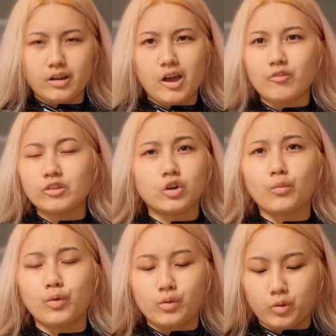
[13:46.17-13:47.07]
Everything's
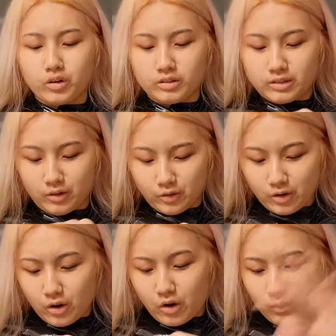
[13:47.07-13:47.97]
all 0.1, so
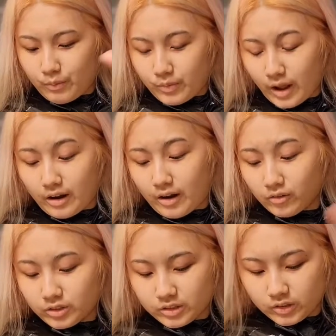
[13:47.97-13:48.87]
not
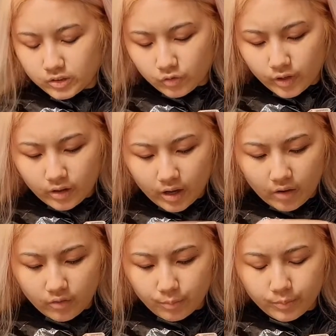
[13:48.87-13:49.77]
ounces. So right now I
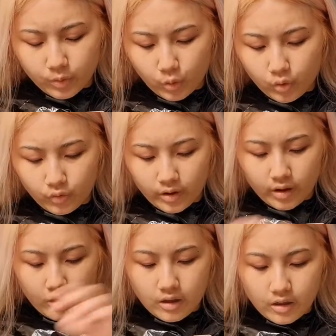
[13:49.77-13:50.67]
have a total
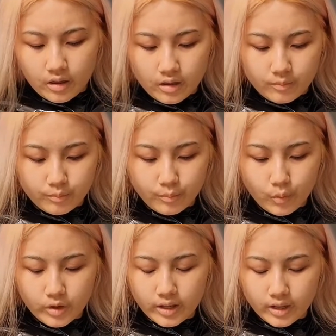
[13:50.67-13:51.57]
of
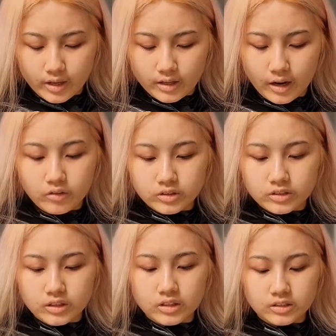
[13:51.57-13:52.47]
0.8
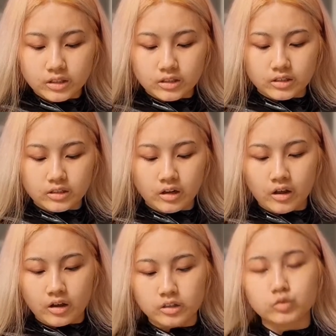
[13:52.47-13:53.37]
ounces, and
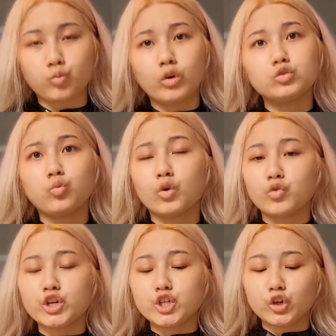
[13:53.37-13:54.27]
it's 1-to-1
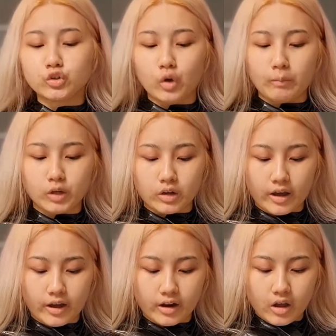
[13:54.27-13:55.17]
ratio. So I'm gonna
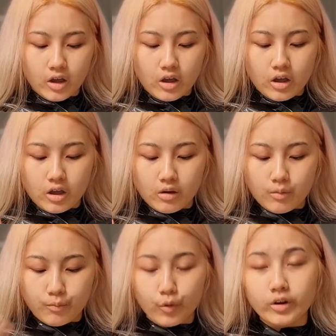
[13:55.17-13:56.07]
add
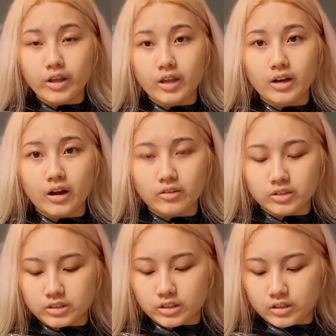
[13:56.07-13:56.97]
a 0.8
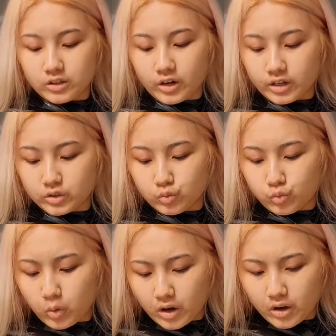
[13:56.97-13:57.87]
ounces in there as
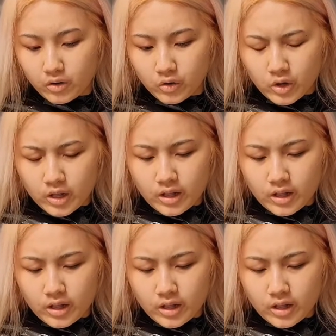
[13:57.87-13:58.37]
well.